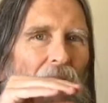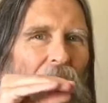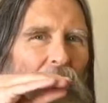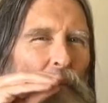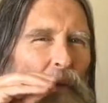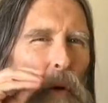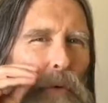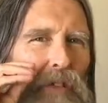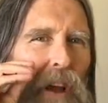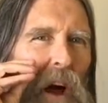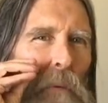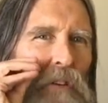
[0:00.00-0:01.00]
I'm gonna
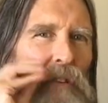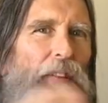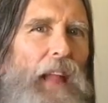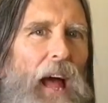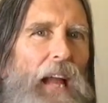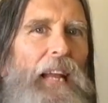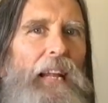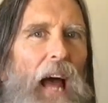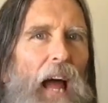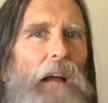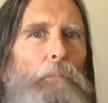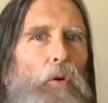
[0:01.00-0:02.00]
say almost
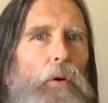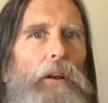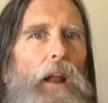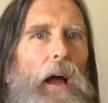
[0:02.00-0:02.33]
ninety-nine point